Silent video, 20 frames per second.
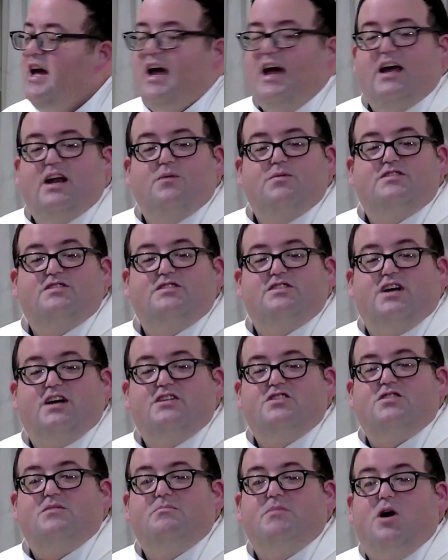And it was
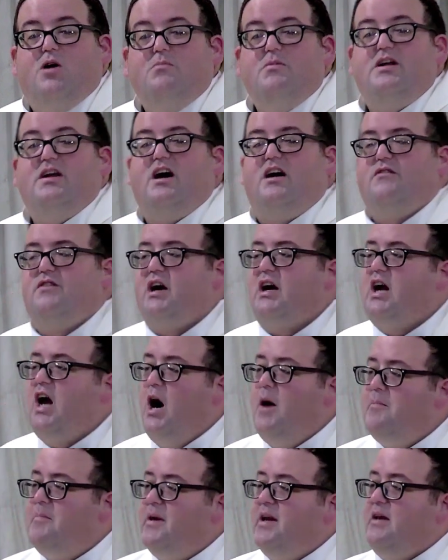such a moment of
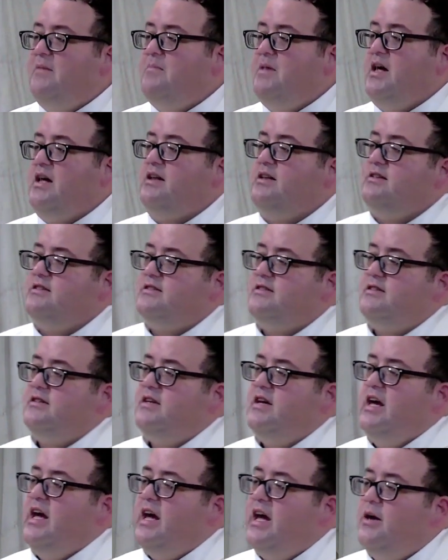accompaniment.
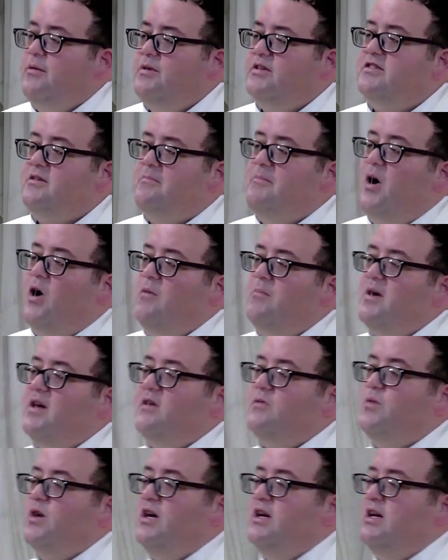It was a
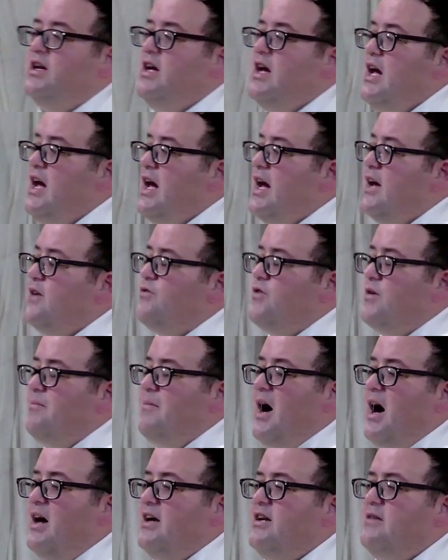moment when it
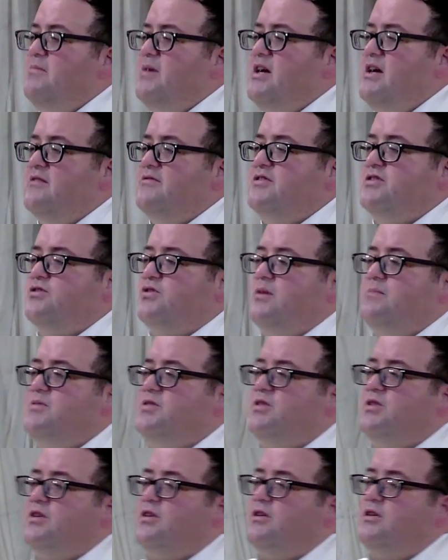reminded me of
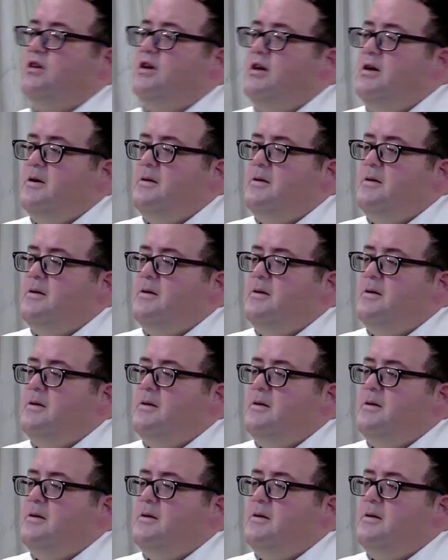scripture